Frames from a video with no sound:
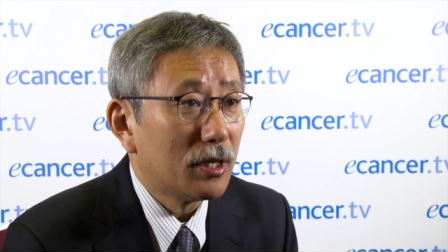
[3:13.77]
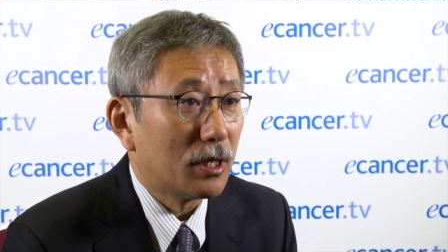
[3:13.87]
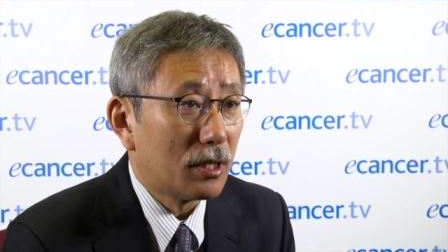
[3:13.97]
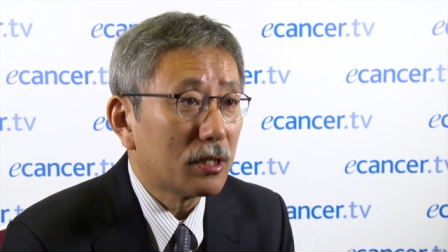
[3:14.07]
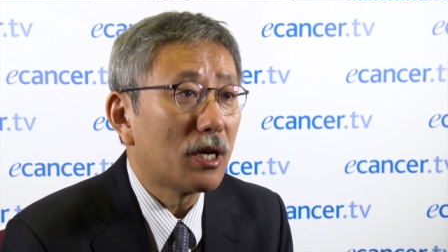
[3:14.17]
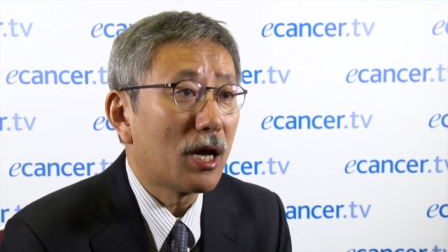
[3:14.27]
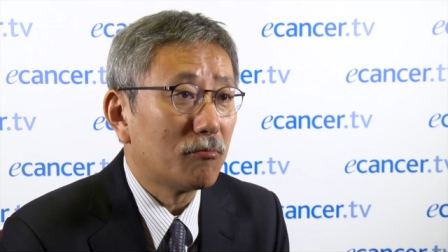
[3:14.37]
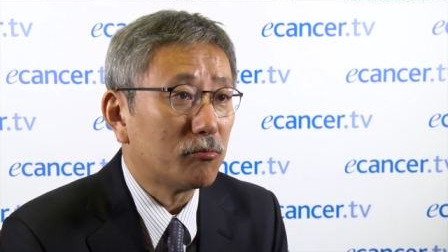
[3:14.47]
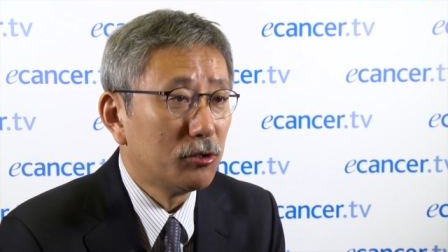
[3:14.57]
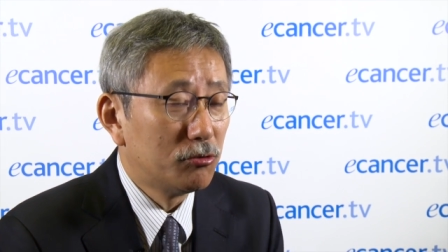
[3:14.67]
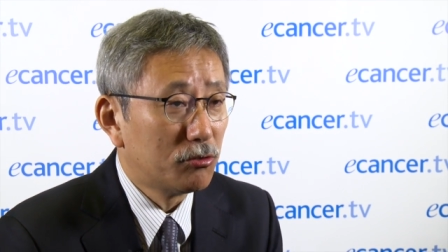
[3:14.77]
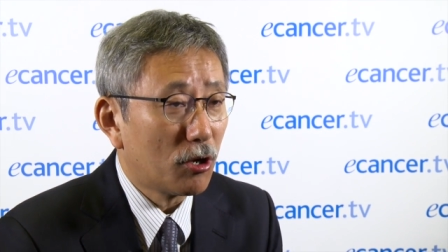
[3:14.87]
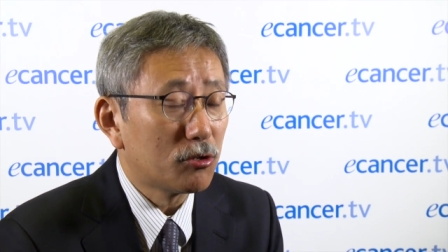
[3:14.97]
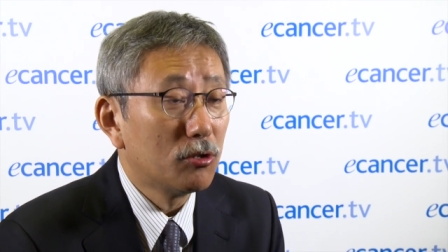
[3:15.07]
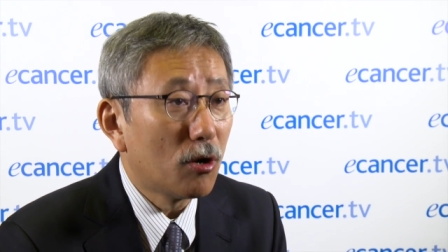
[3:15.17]
At that time, we do
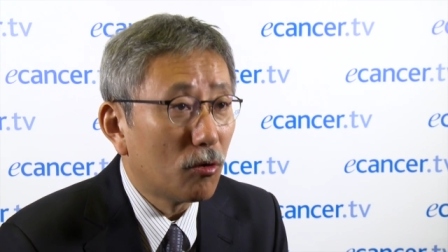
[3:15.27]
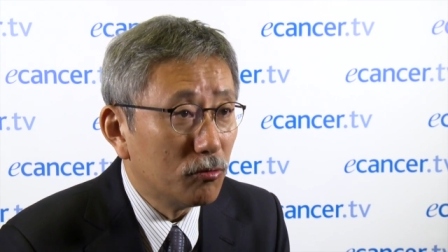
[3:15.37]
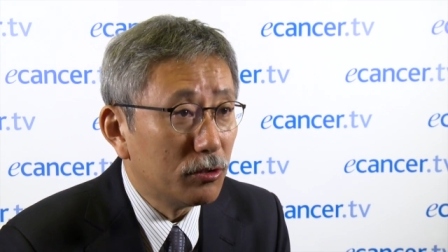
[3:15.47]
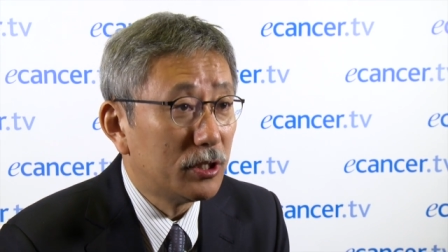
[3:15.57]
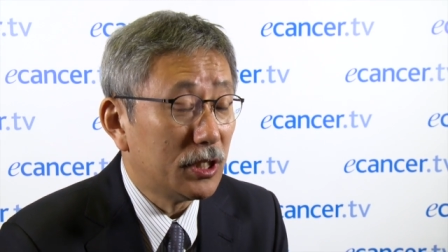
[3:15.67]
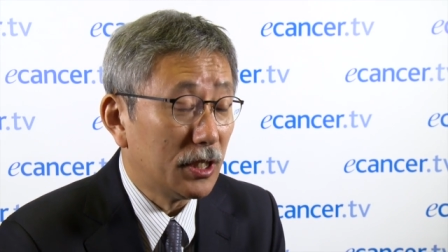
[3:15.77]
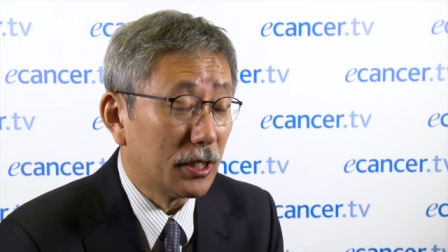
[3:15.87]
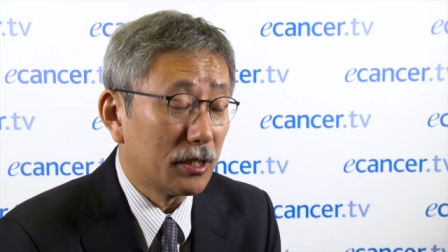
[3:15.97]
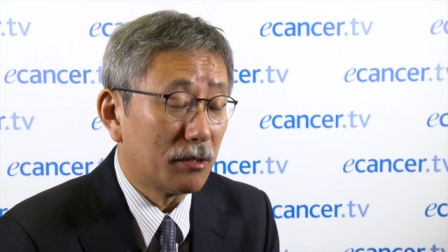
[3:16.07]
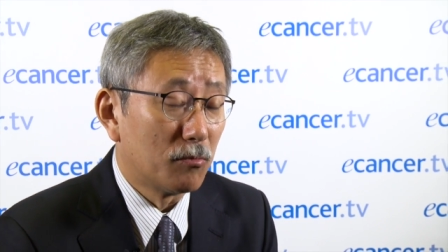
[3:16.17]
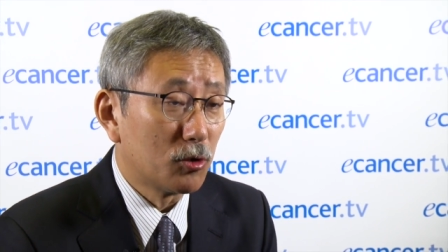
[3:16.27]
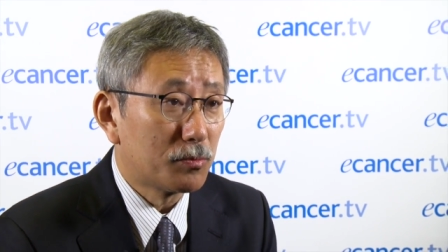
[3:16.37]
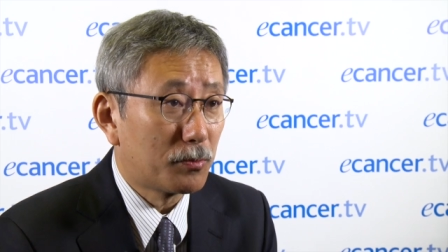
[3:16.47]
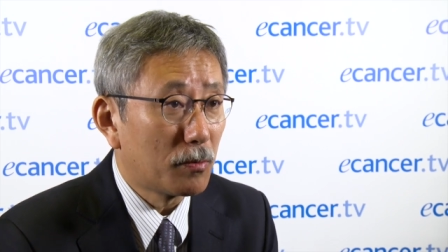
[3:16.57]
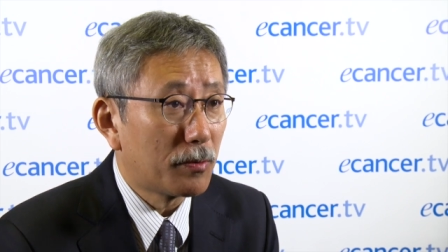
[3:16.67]
not know the
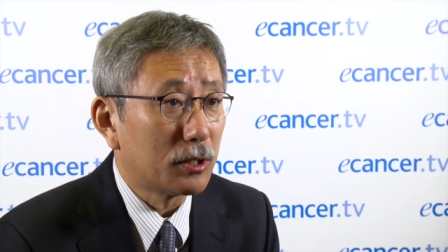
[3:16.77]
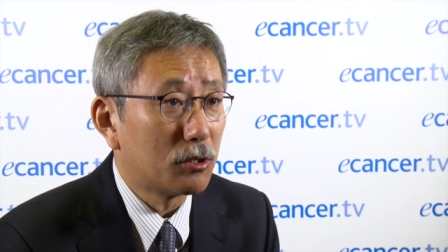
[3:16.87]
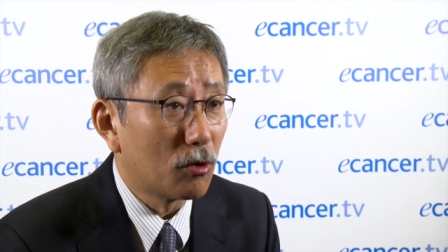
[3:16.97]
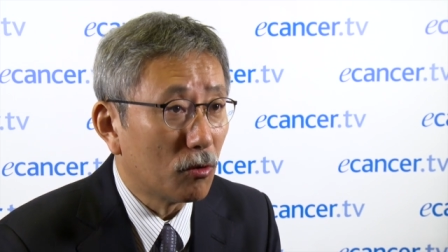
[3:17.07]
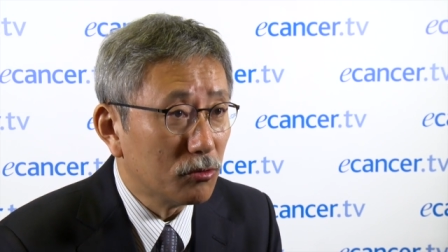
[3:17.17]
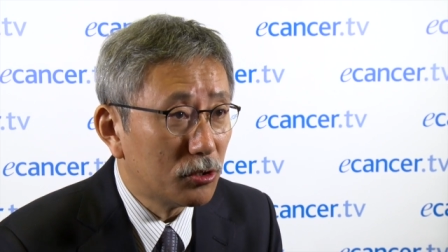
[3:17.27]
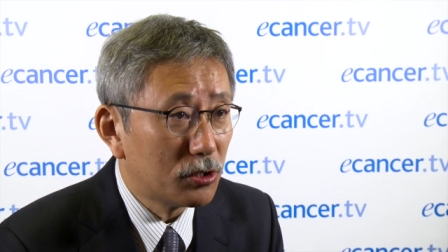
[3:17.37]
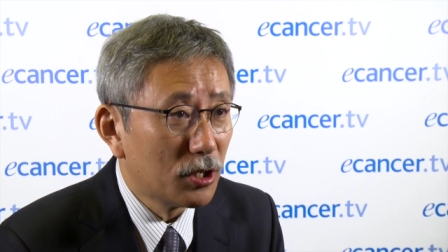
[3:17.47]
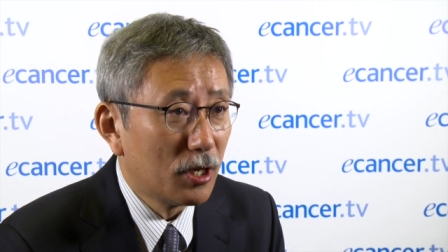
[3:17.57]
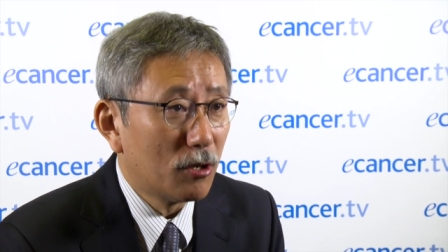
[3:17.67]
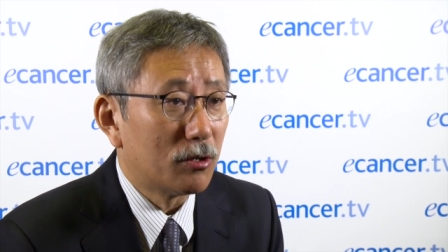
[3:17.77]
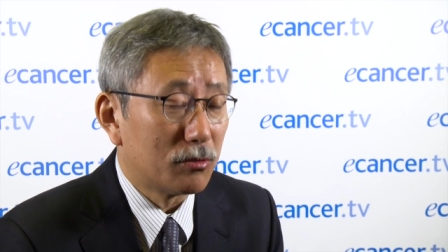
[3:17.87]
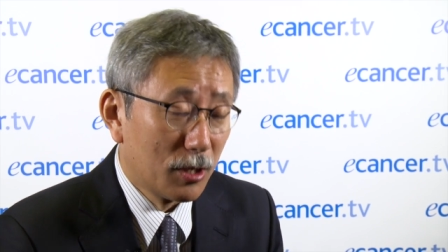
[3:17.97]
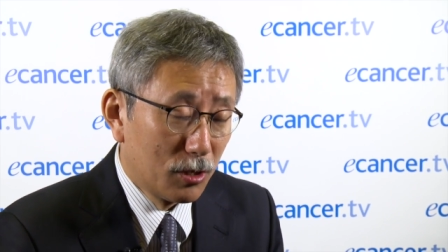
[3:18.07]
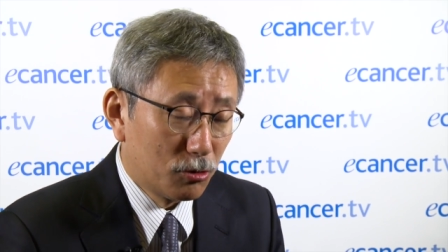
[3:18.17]
most proper dose
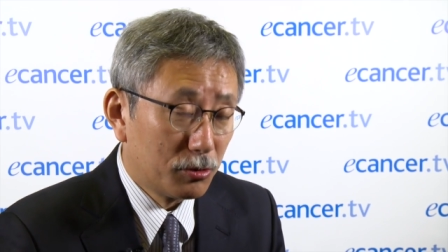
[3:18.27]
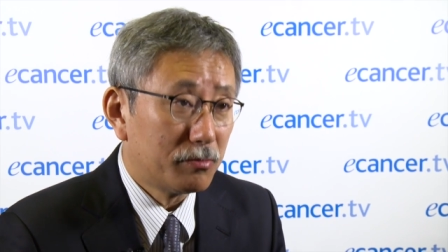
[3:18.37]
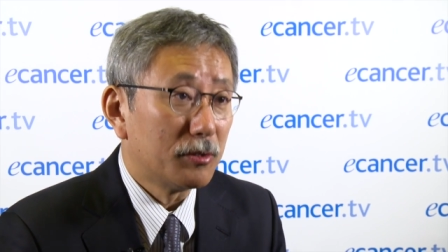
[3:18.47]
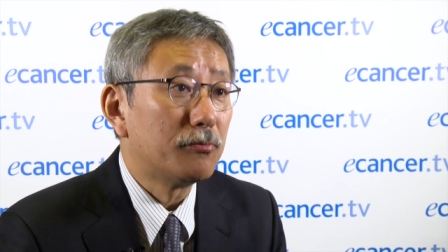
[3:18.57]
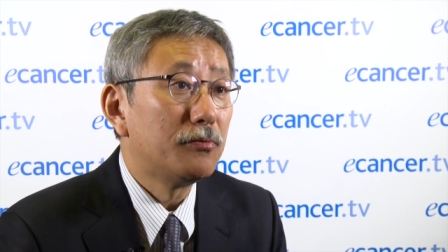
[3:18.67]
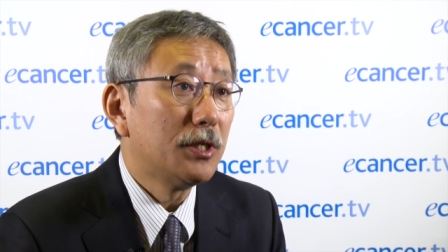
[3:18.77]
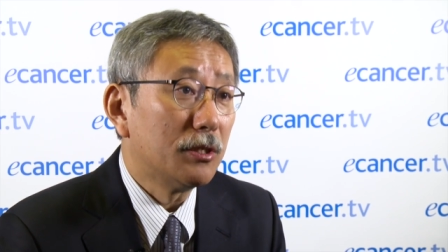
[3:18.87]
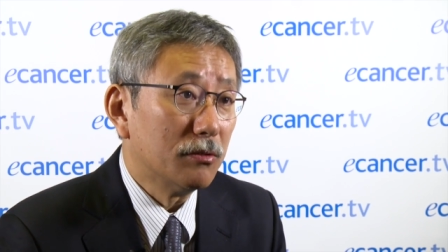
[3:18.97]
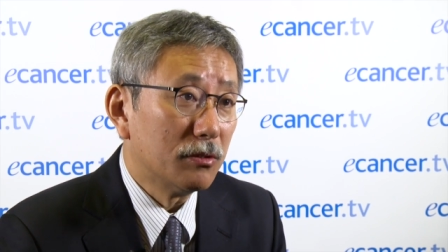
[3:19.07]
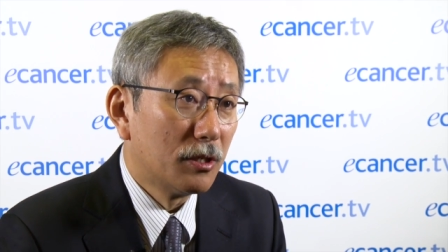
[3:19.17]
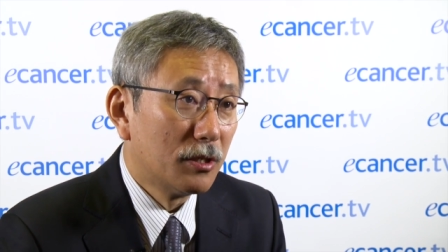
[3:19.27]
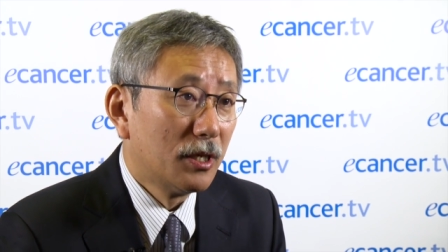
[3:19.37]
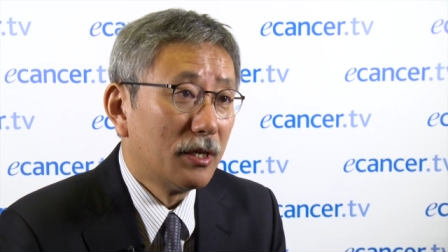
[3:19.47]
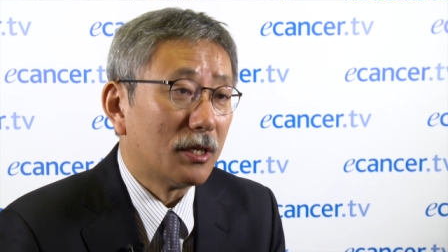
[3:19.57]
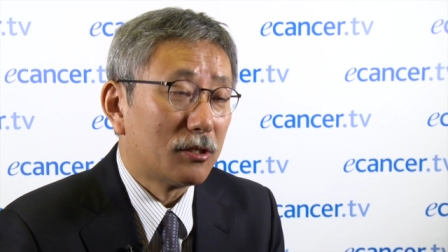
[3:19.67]
or treatment field,
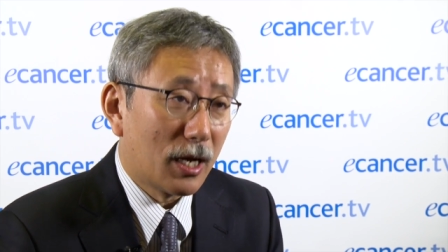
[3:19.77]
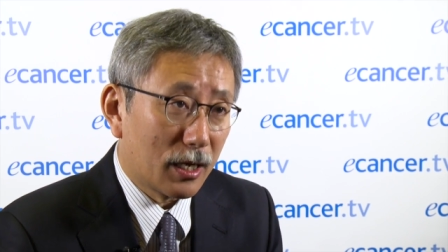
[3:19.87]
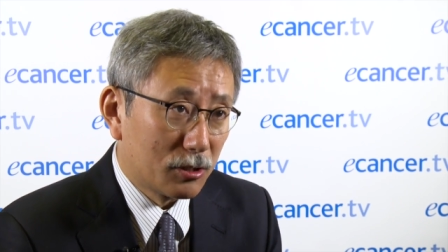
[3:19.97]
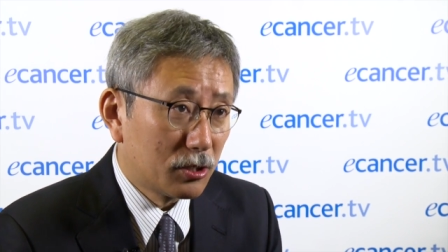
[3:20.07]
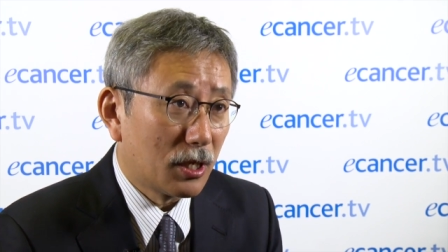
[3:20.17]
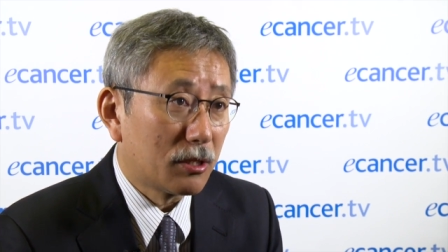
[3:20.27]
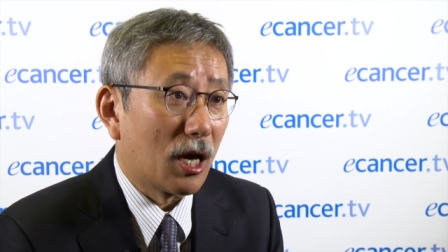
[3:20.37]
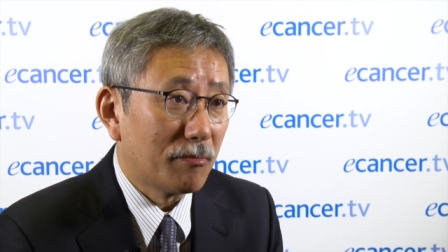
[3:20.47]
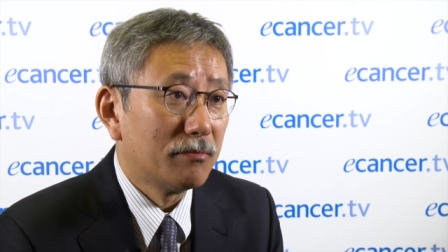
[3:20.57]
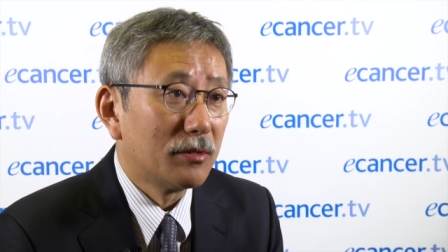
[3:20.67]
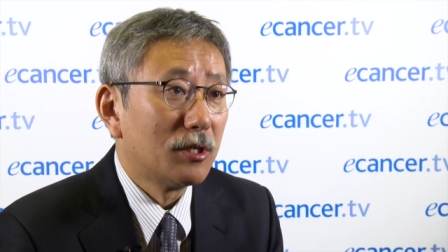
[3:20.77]
a target setup.